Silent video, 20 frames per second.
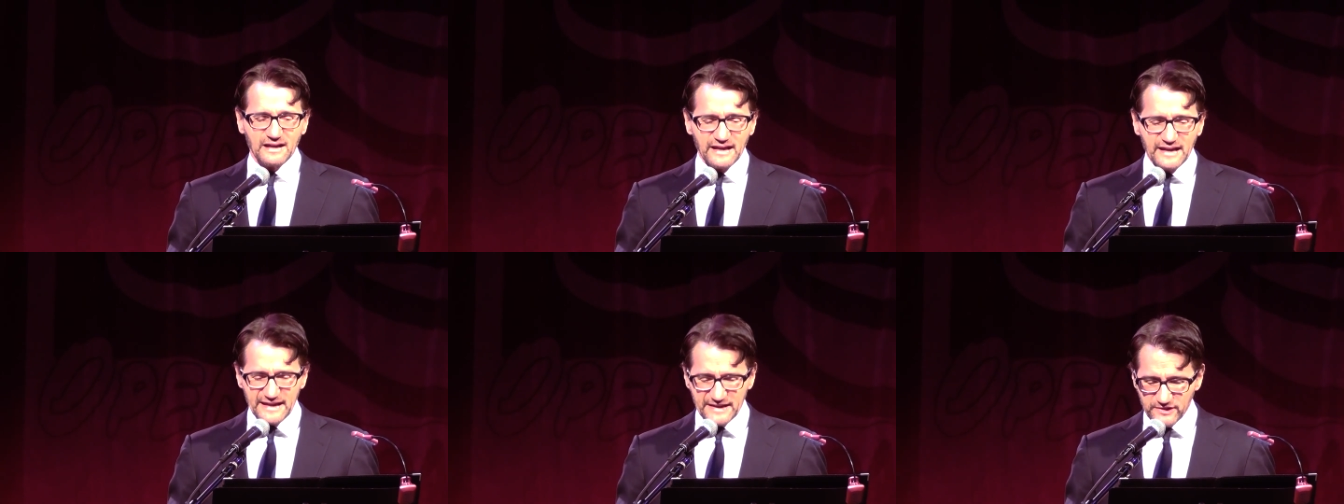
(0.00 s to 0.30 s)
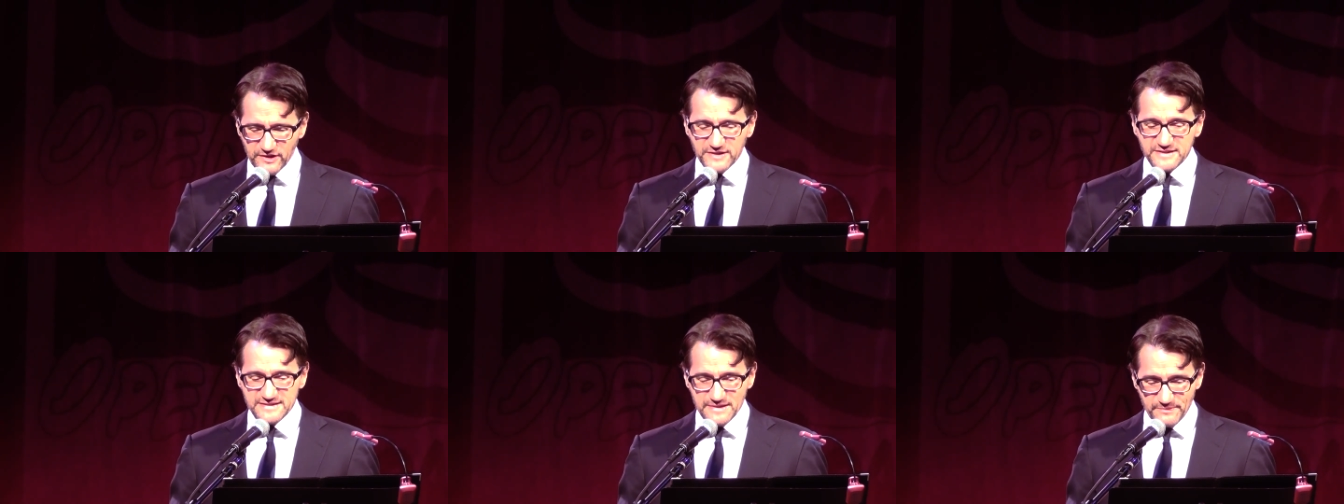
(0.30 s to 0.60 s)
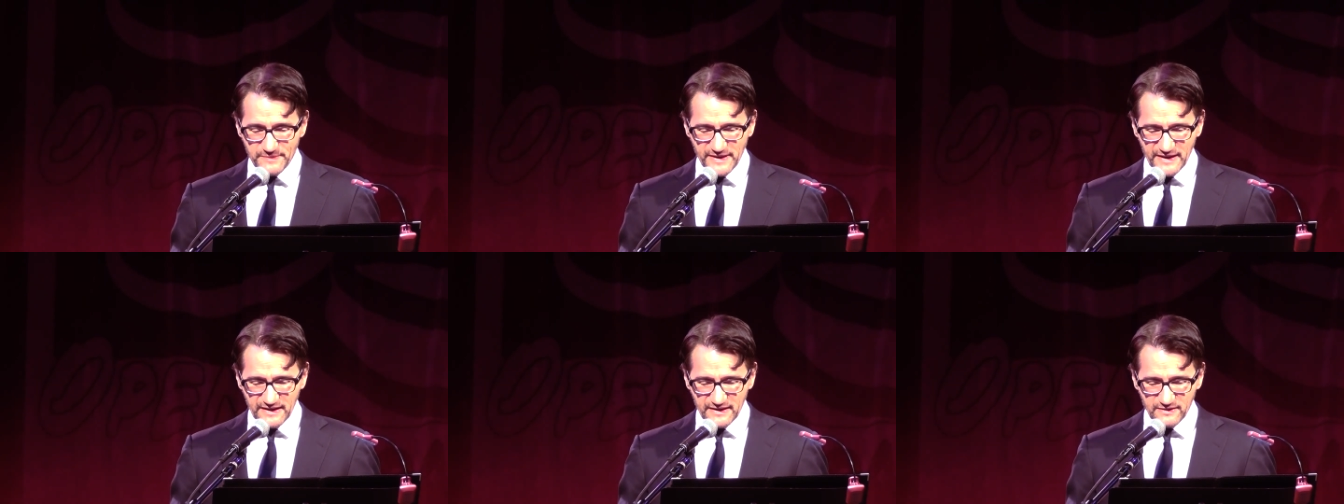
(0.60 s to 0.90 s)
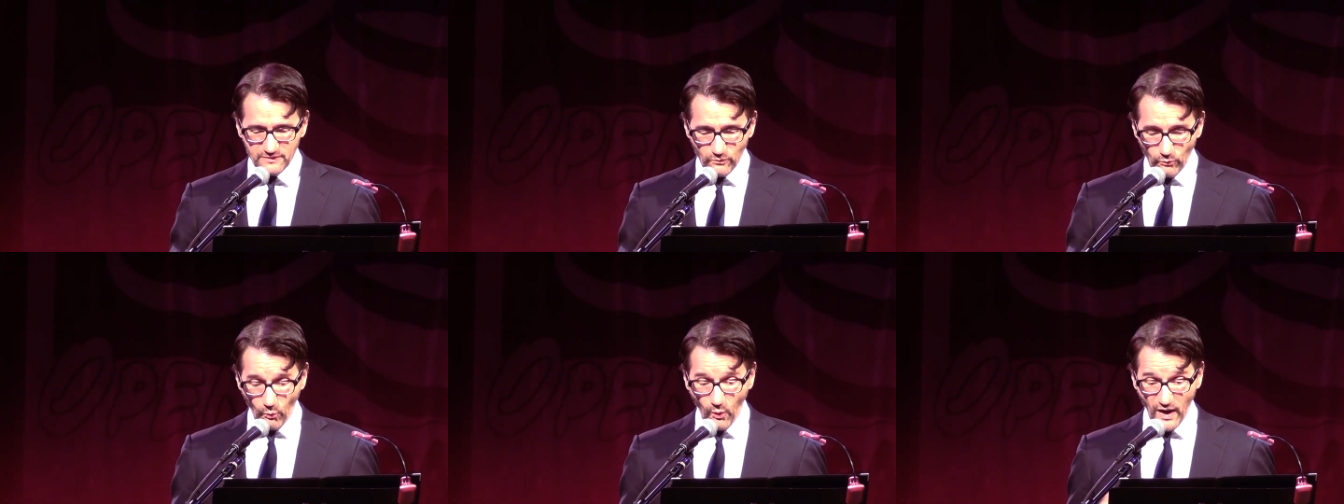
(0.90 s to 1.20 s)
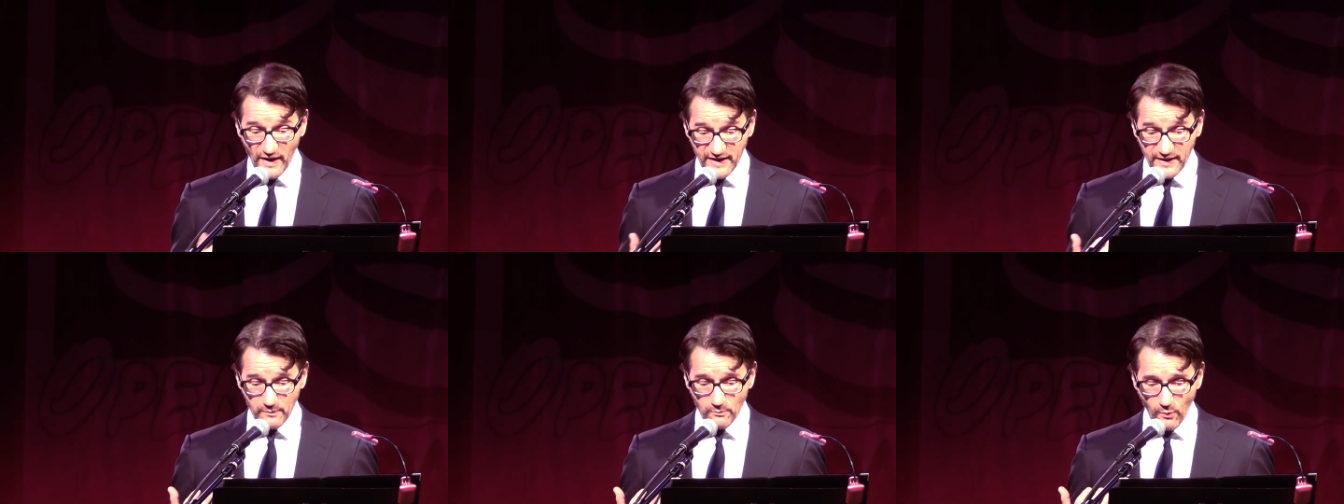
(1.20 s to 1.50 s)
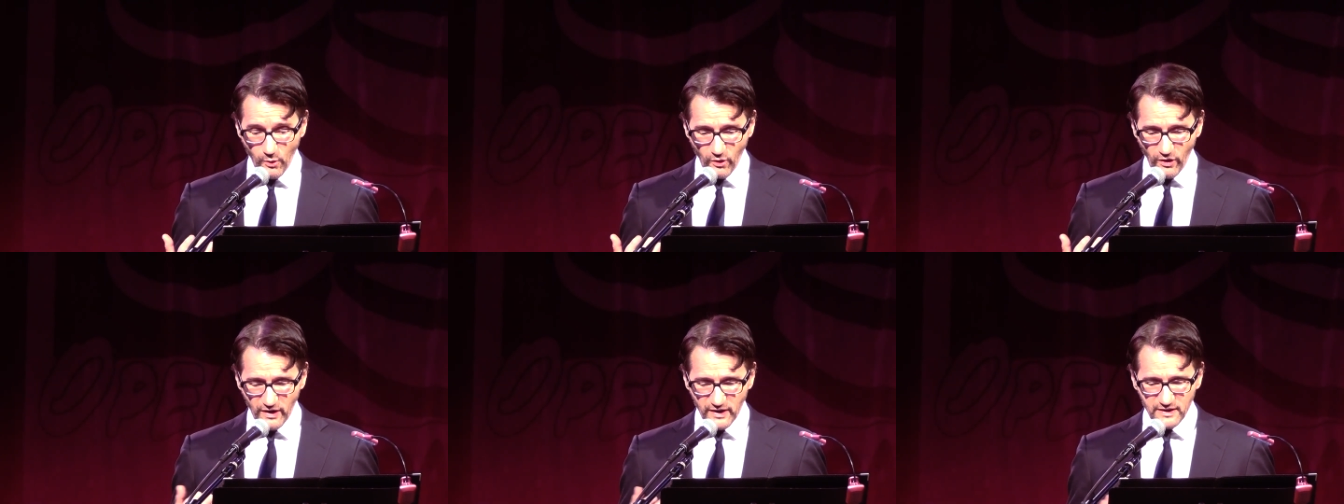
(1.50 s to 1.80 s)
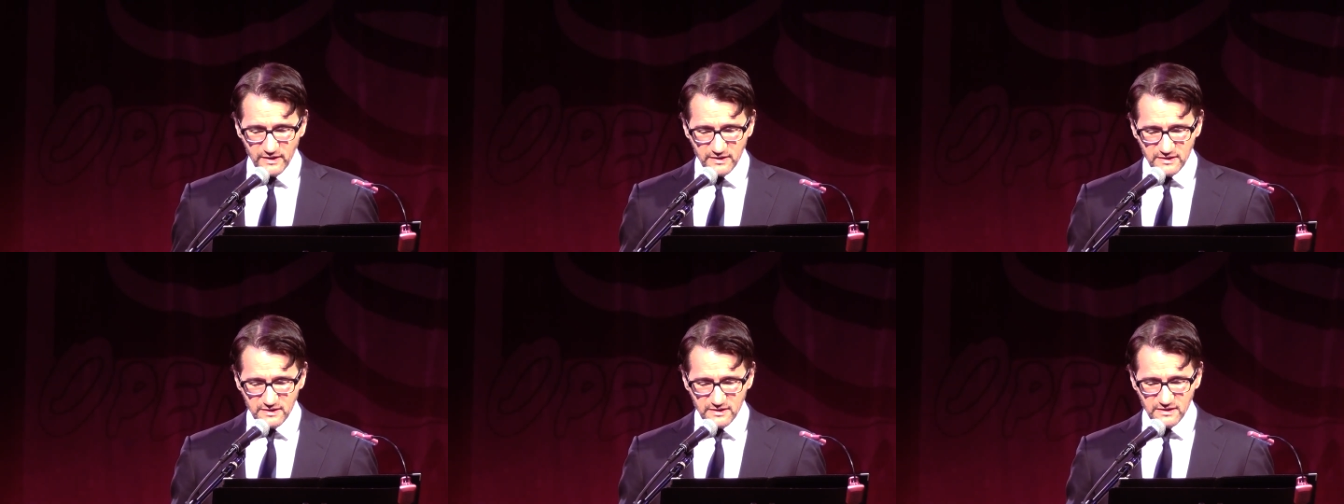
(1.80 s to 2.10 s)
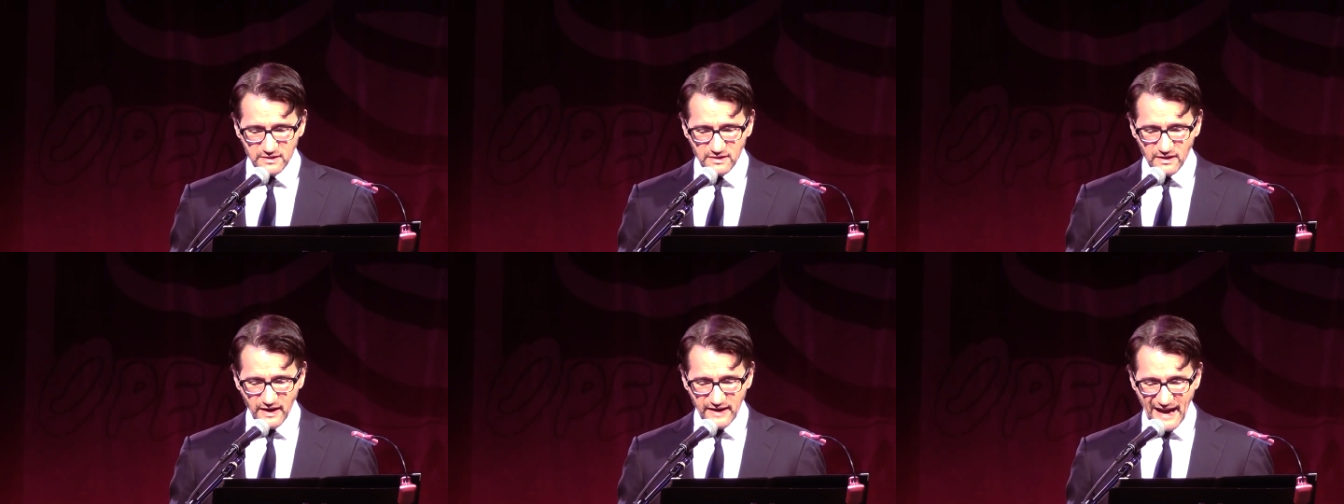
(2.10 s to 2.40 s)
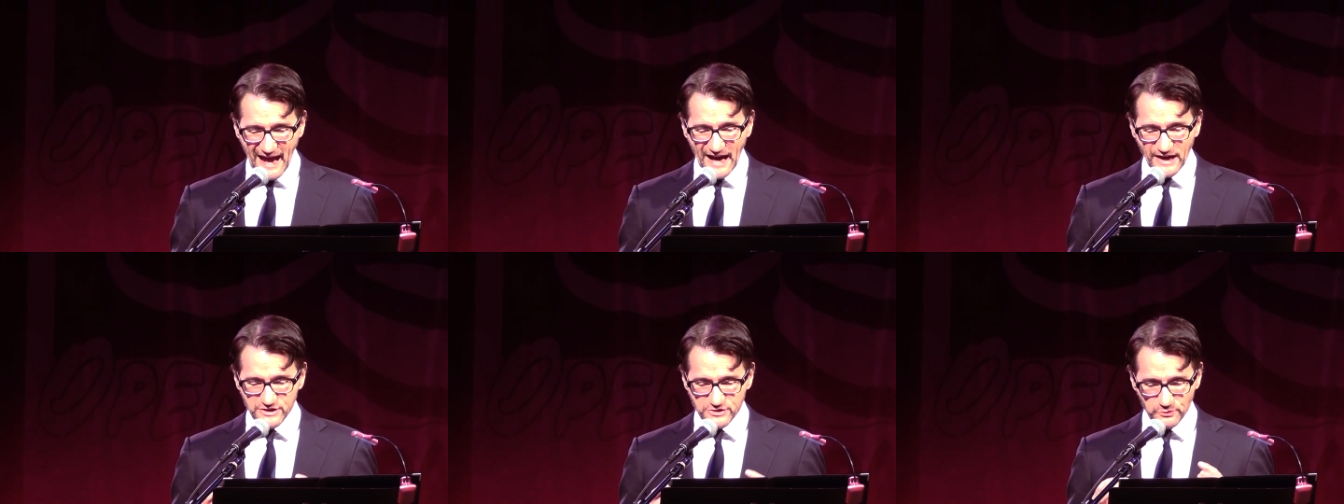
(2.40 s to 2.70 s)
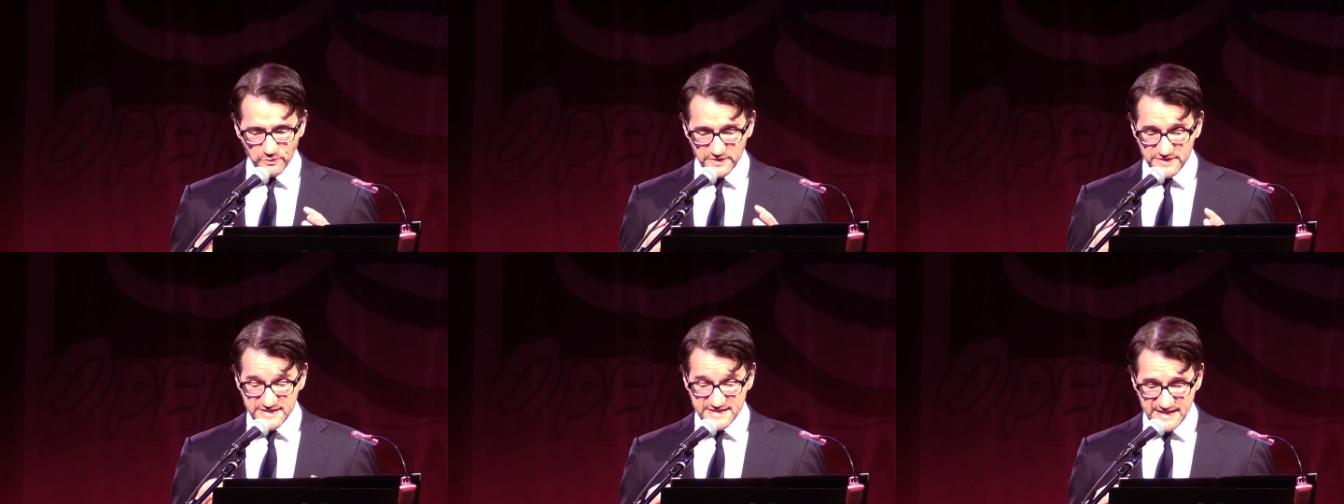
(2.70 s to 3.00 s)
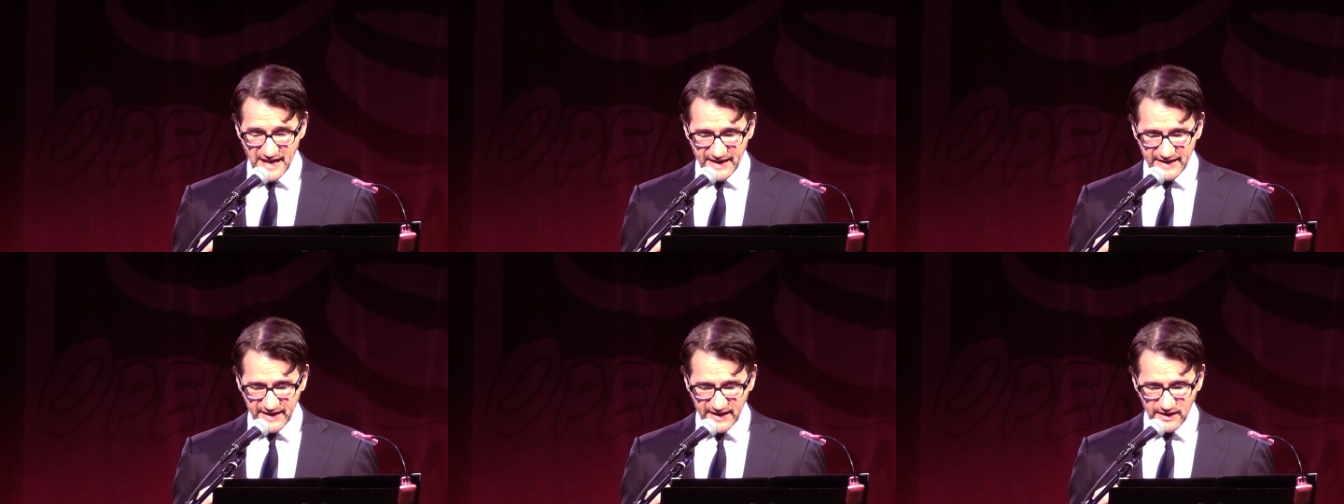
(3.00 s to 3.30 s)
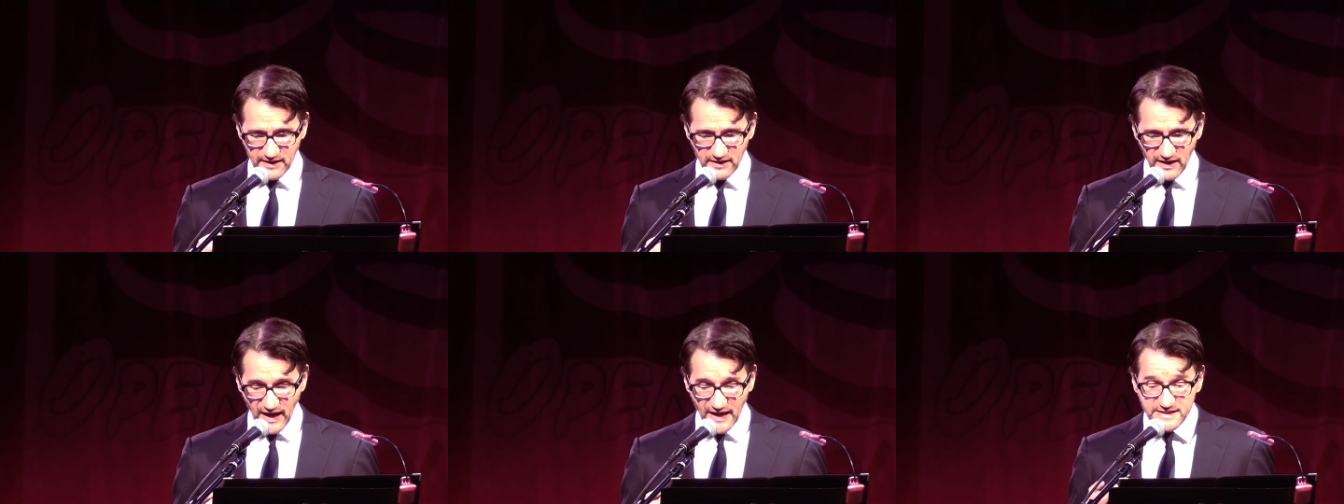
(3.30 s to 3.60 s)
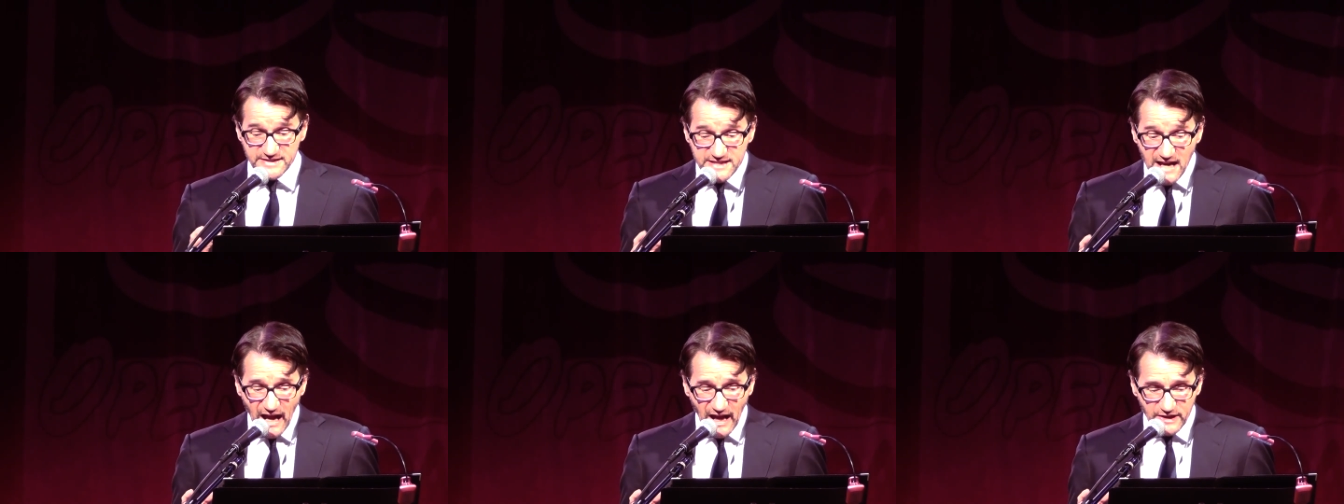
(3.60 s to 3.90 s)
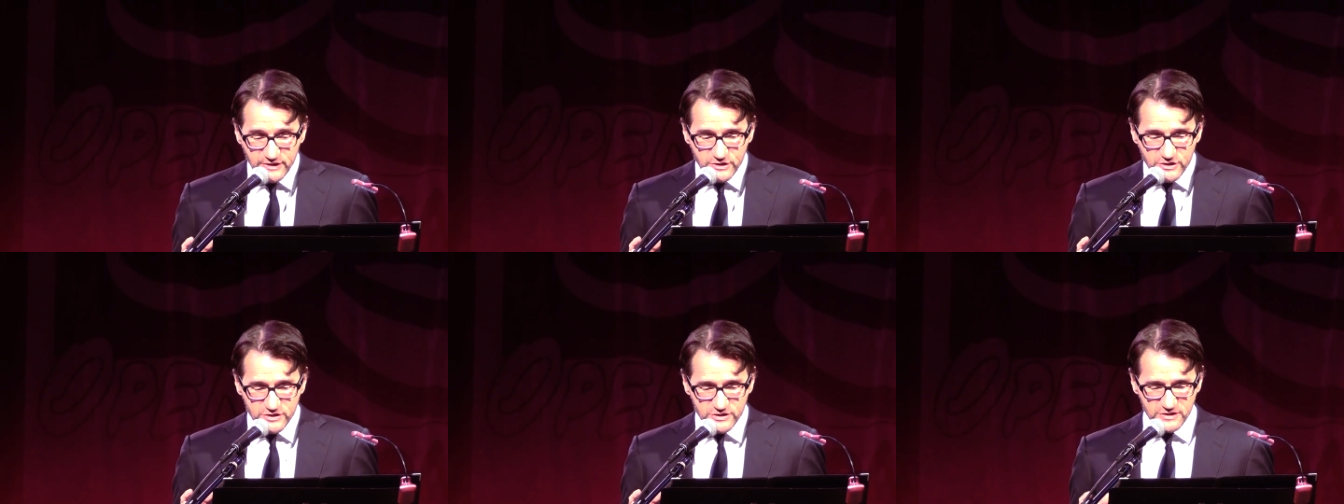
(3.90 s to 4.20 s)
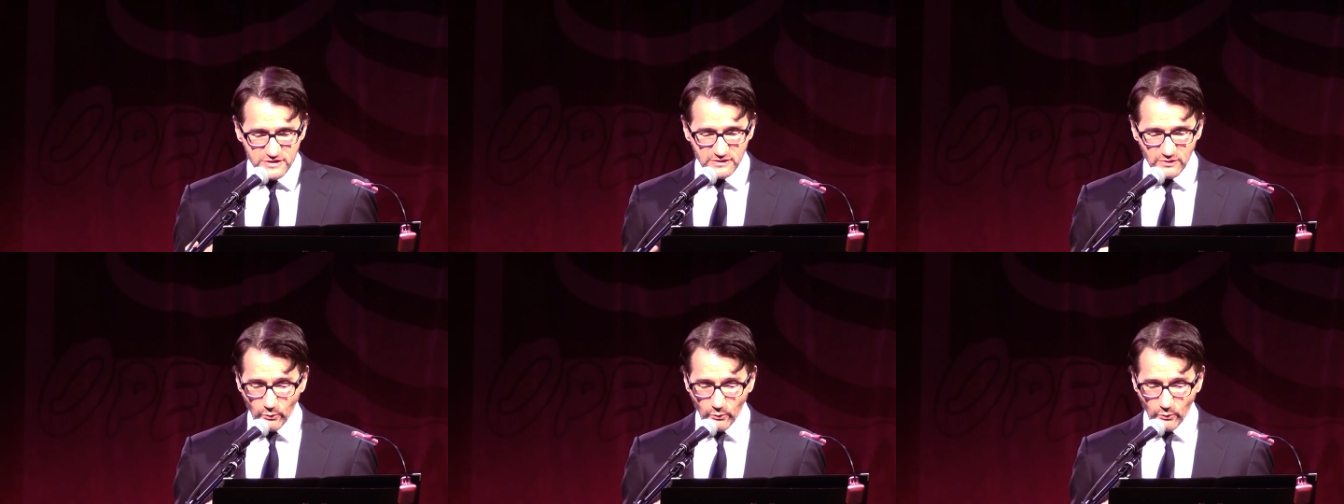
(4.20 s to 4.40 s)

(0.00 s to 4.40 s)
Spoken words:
He looked at me, wanting more, an actual sighting, a touch,